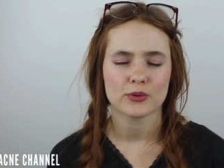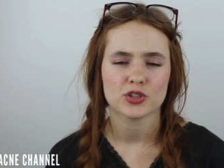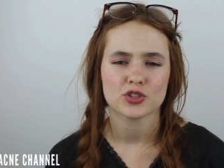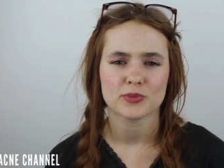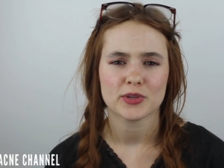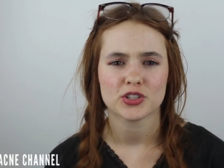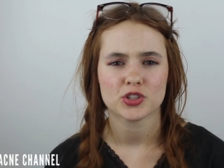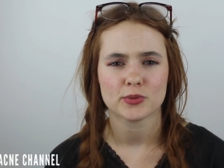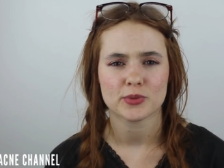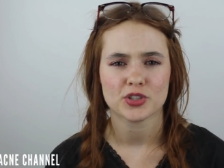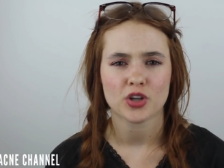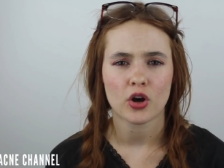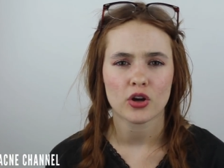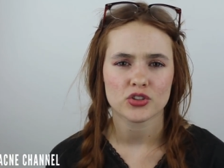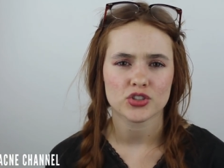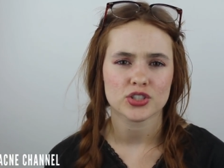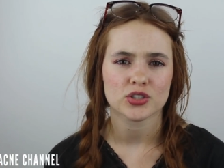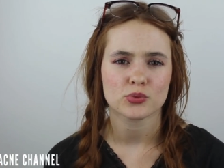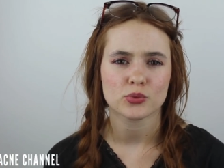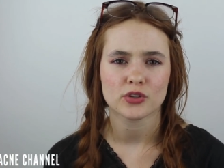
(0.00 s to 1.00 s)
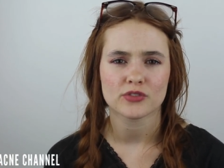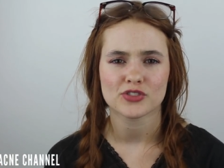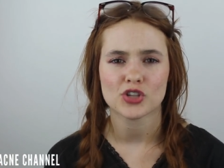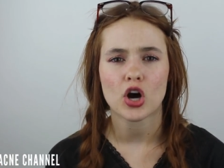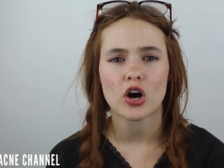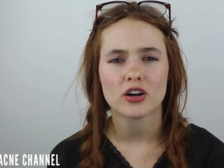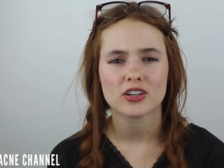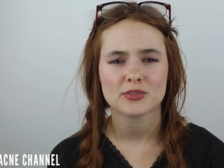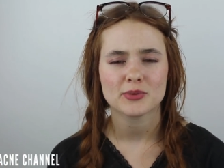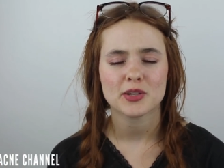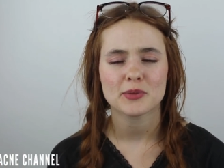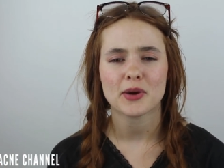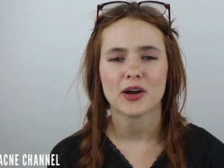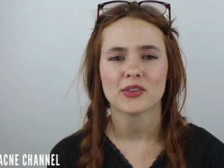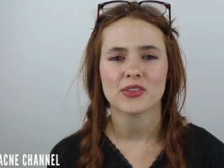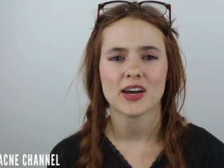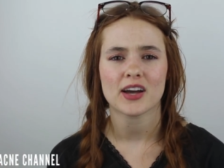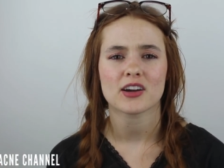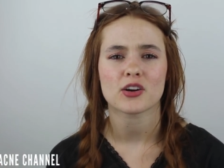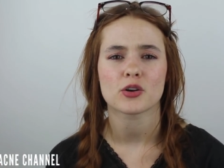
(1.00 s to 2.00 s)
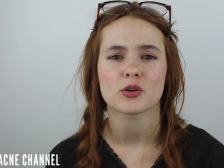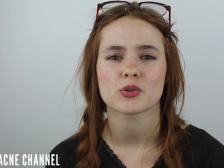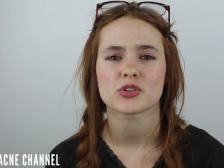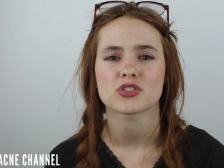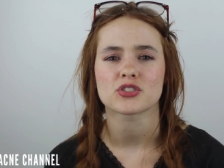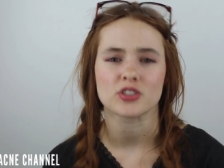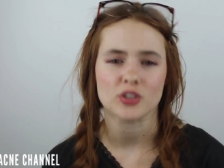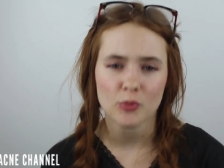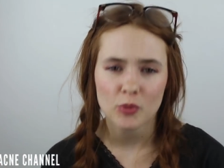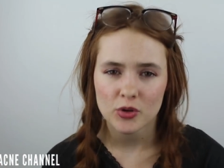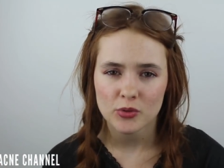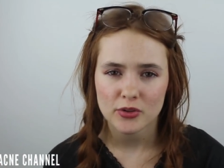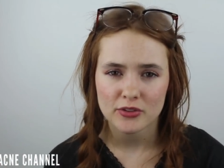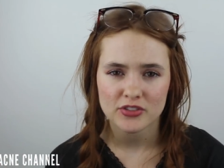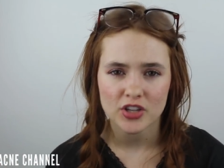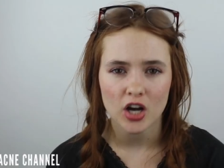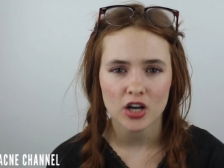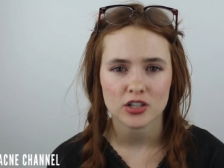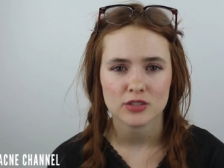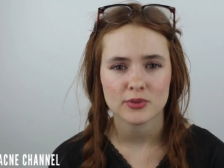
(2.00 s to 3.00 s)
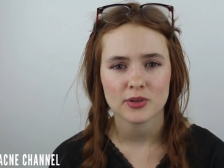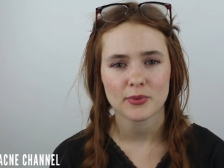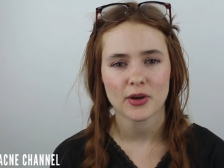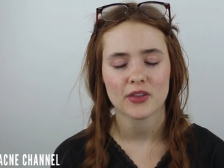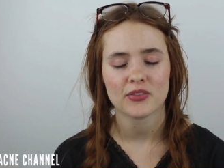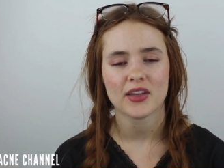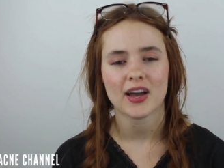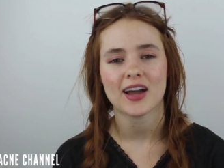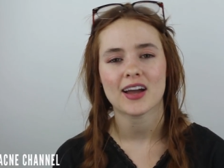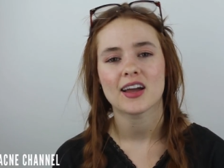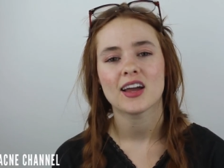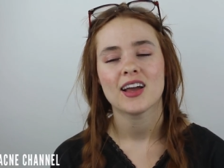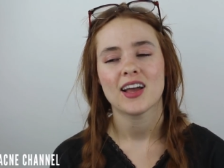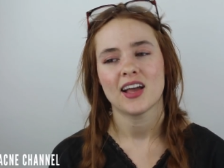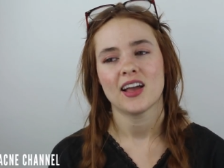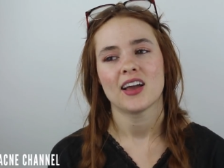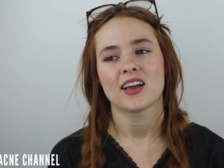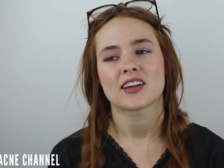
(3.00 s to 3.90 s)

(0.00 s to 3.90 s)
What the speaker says: I wish my dermatologist would have talked to me about that, or I wish someone would have talked to me about that,